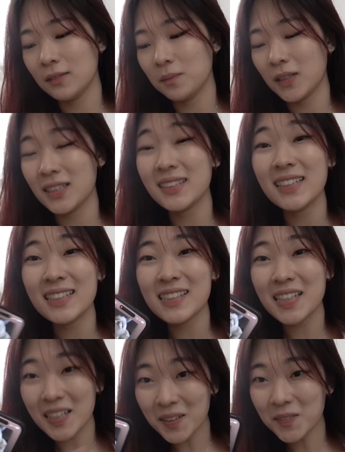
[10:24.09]
because he's
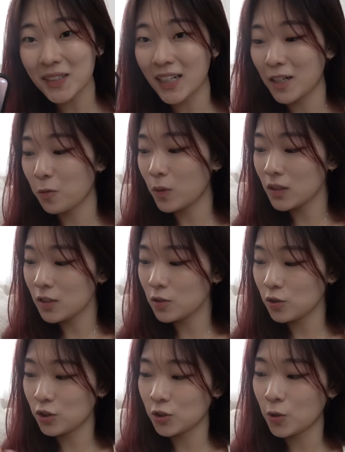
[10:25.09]
cute and I wanted
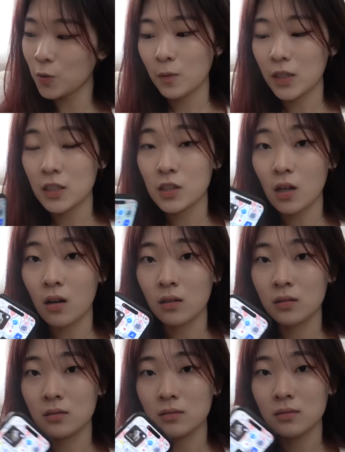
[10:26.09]
to show when it's
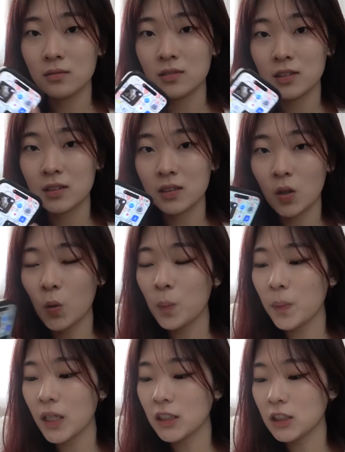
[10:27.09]
on the
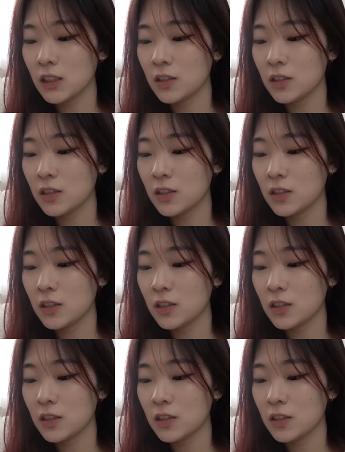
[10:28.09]
homepage,